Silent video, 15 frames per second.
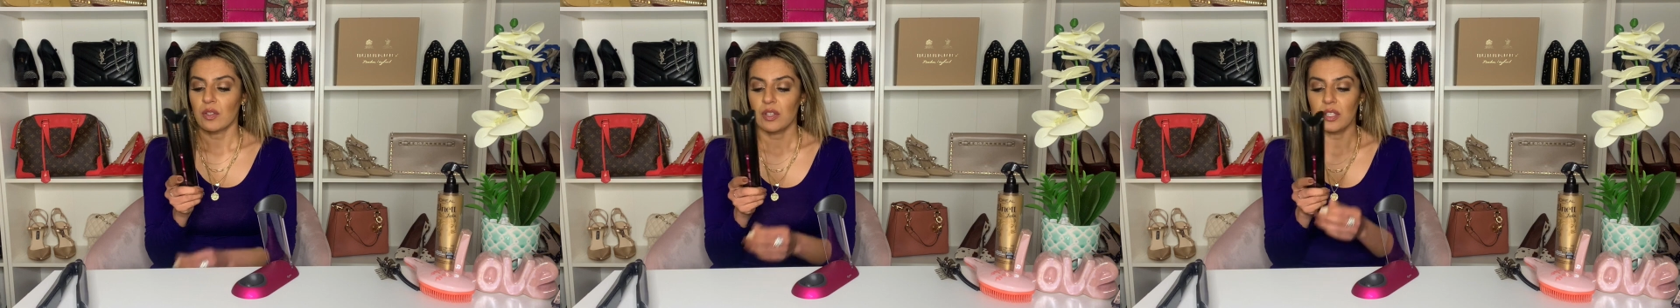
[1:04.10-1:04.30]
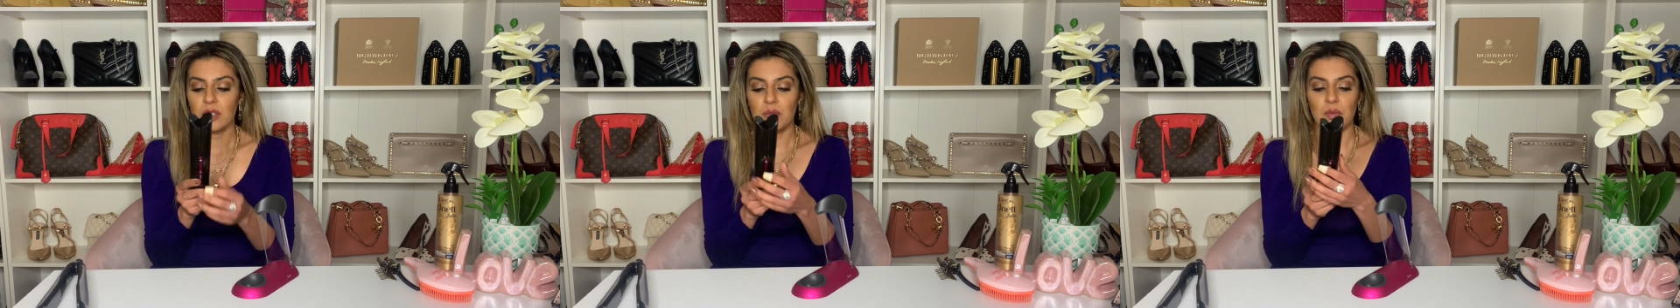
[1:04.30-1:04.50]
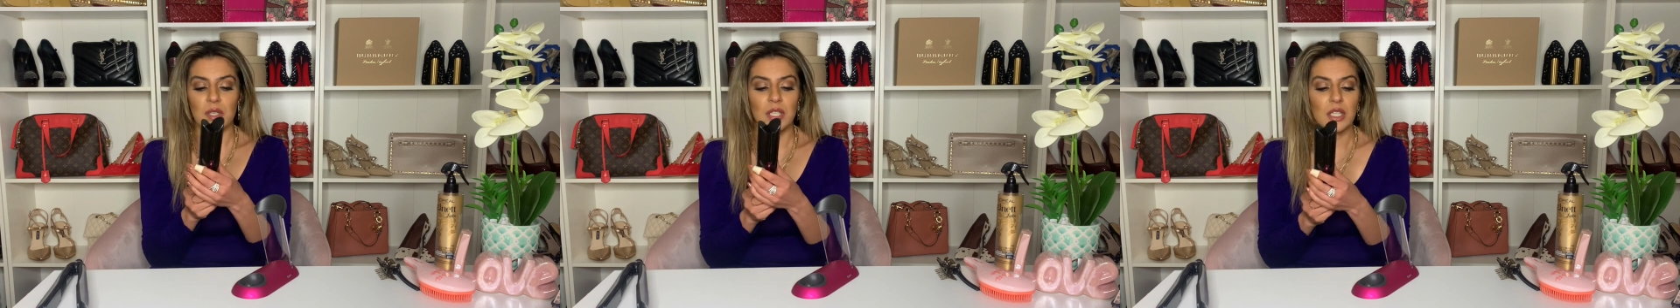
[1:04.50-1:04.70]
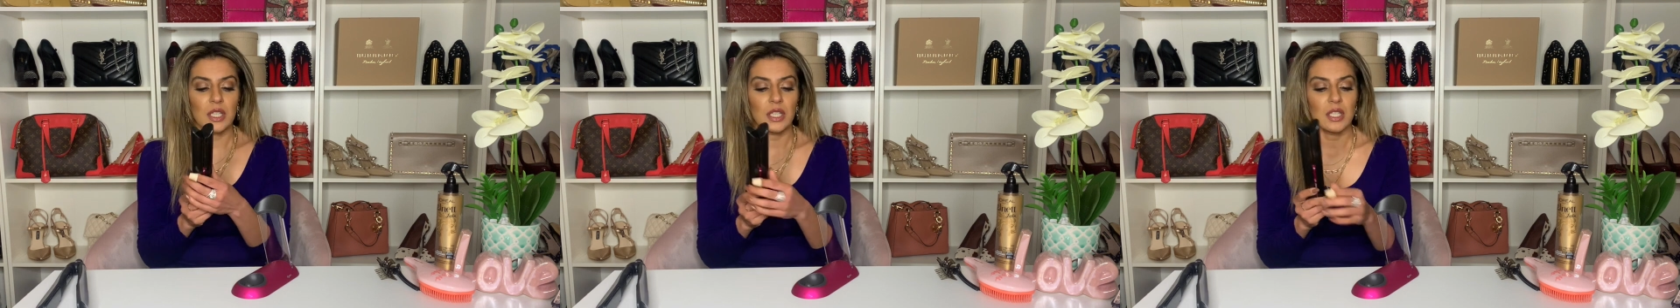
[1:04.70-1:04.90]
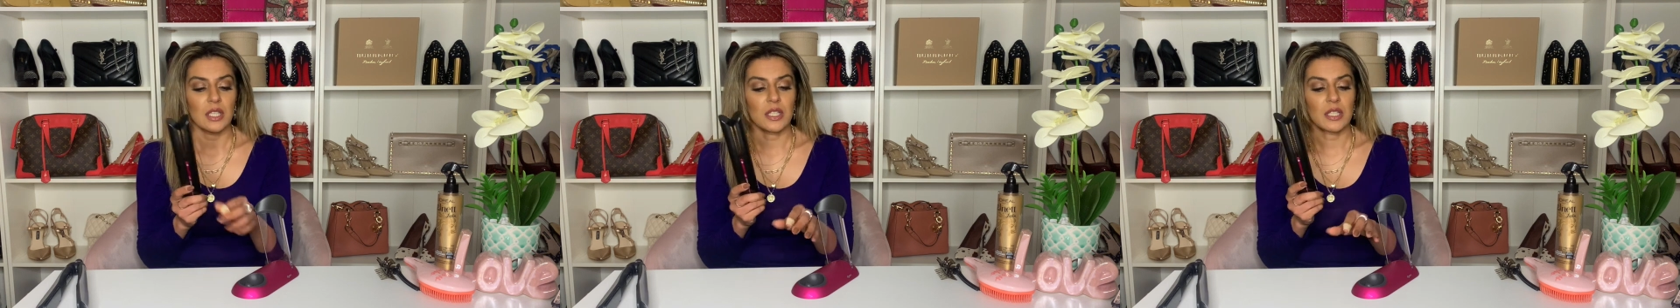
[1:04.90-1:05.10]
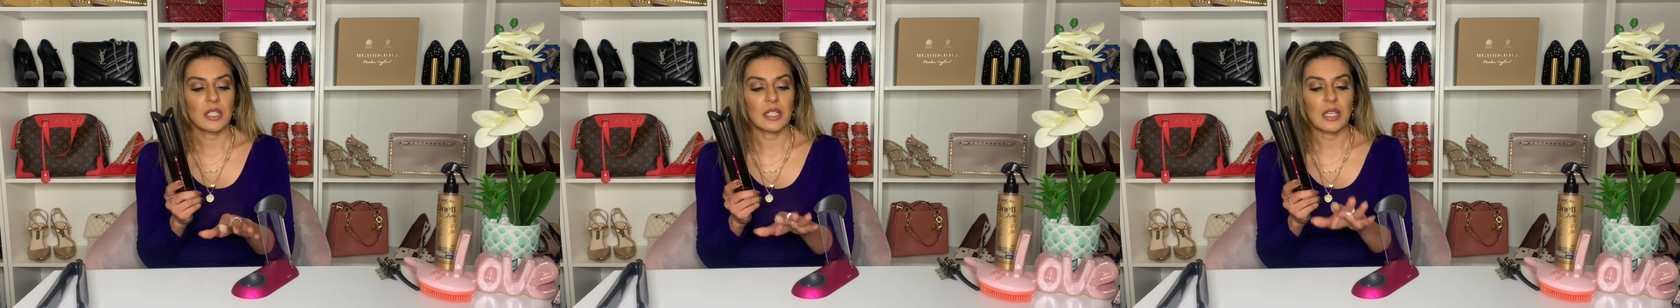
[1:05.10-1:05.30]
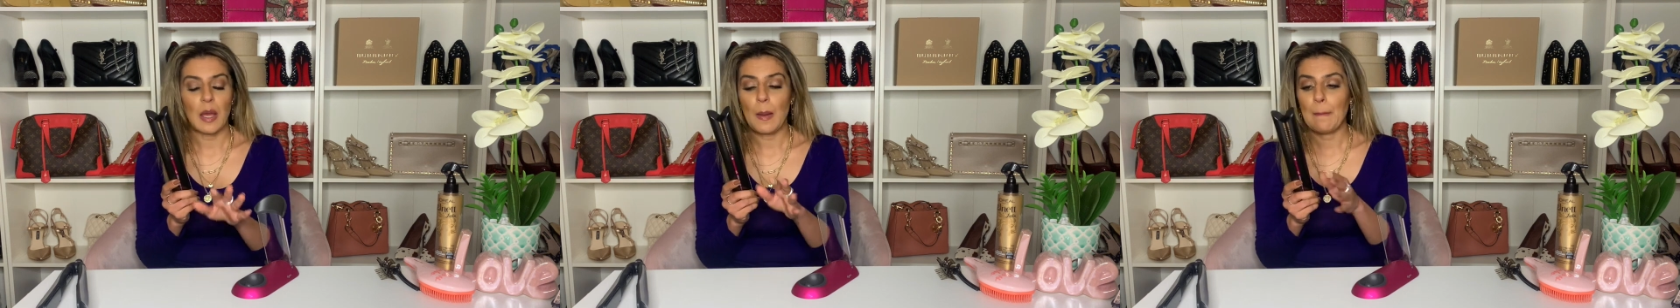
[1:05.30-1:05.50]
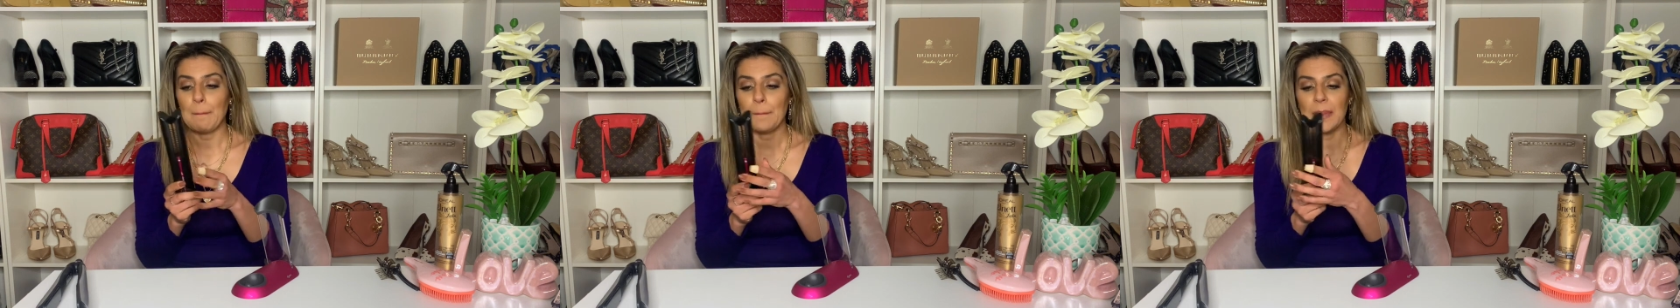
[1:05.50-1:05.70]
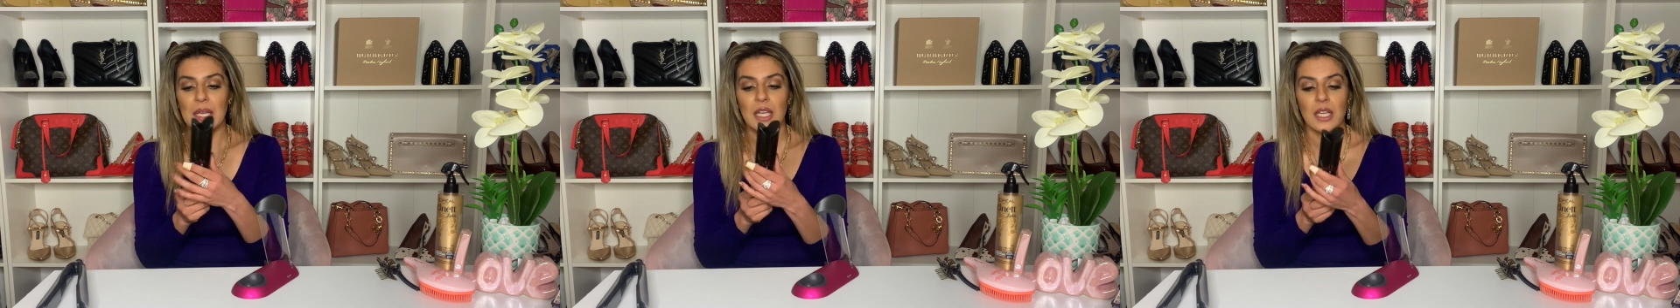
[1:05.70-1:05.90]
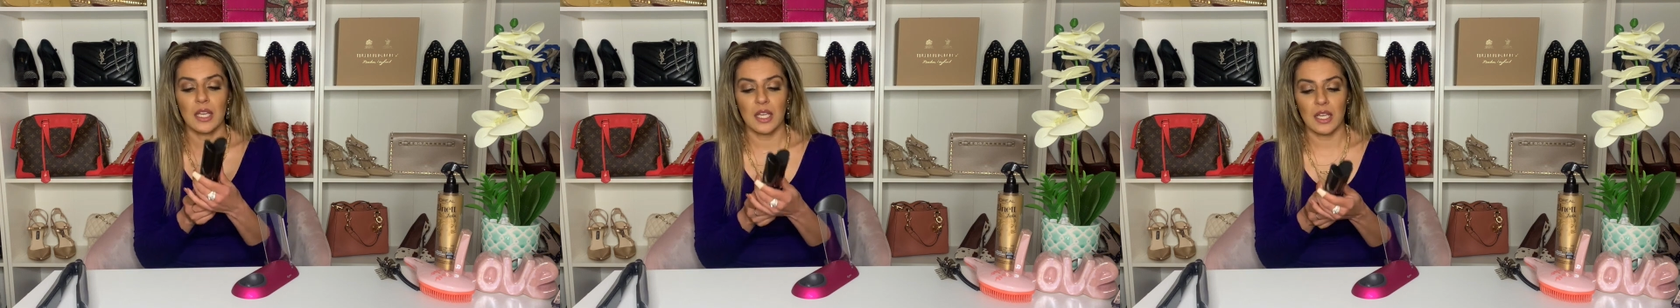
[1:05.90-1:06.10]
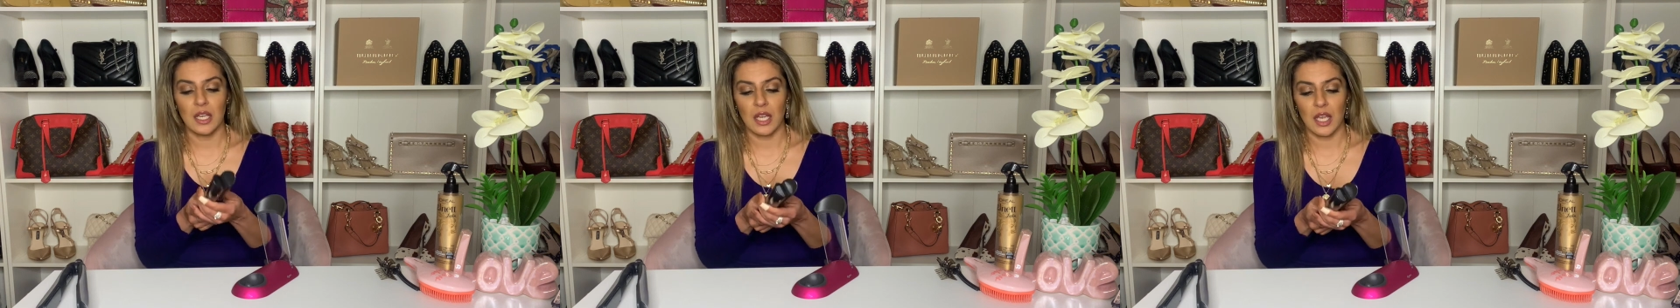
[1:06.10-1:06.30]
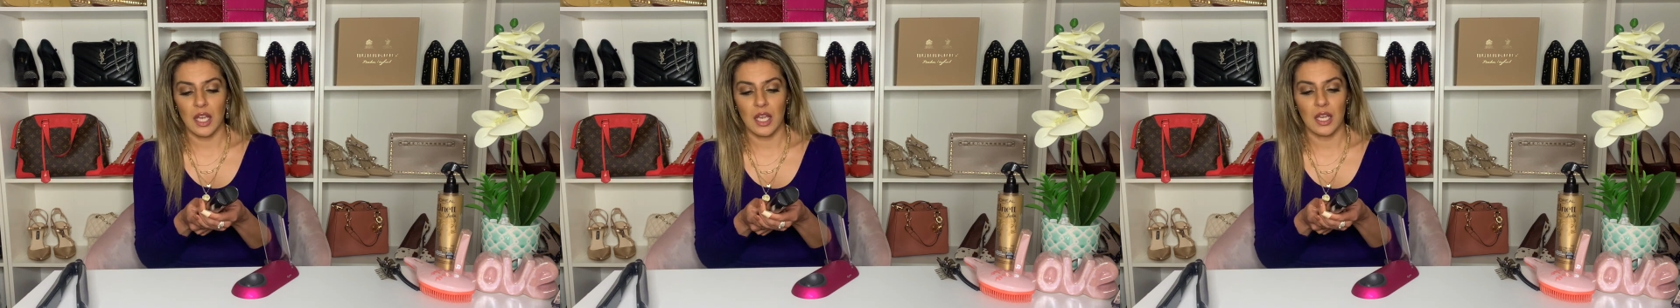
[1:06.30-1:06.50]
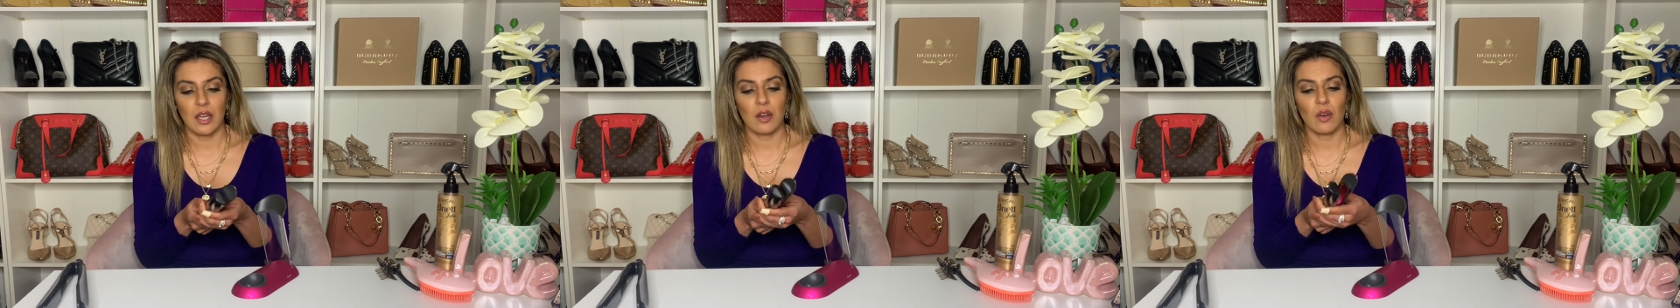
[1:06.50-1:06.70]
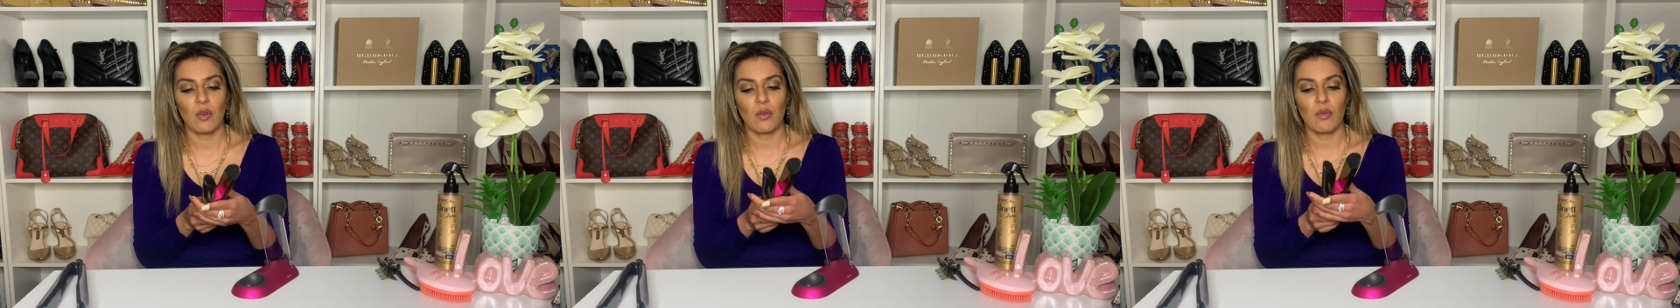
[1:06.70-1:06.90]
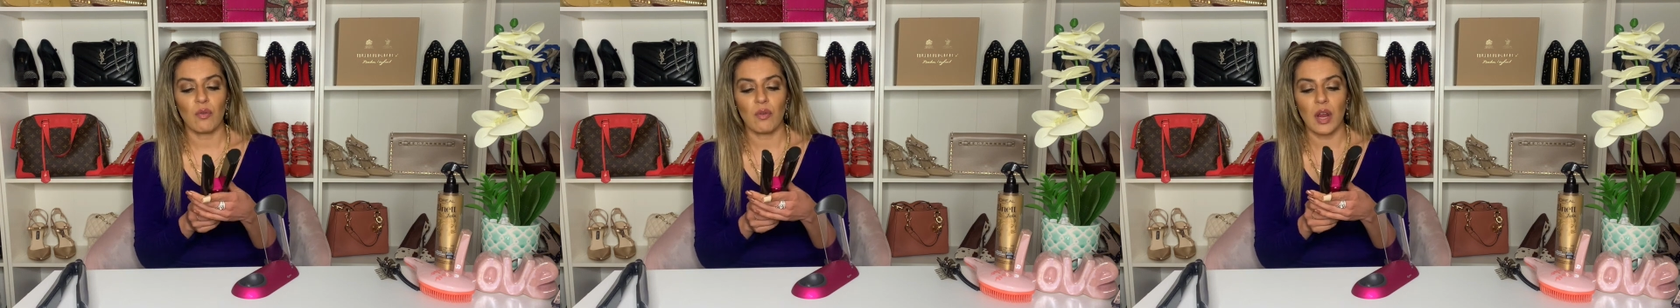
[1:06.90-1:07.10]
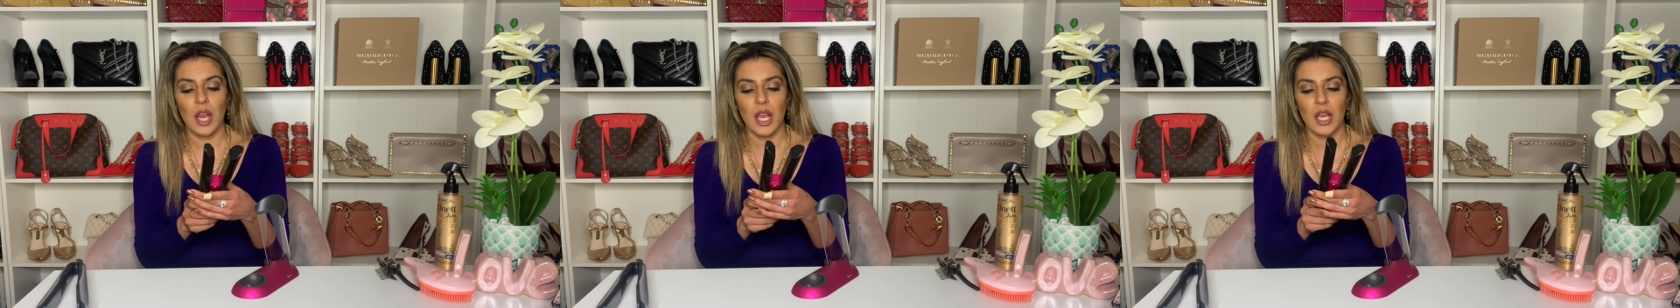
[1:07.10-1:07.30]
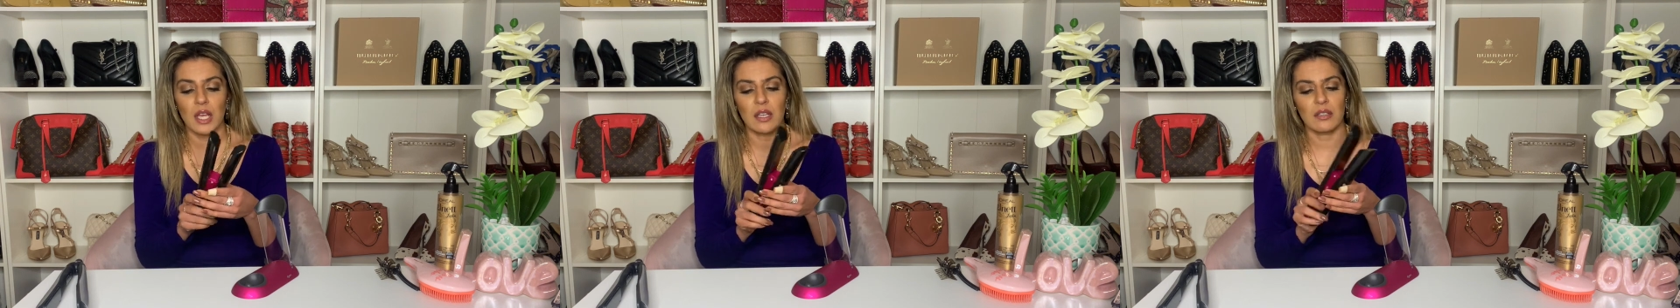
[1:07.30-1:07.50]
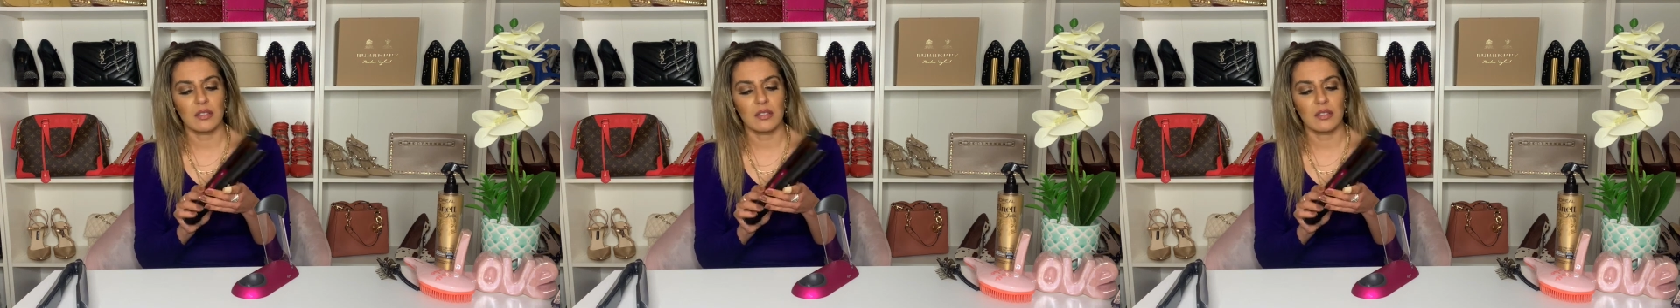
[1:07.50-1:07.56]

this one is a pink and gray.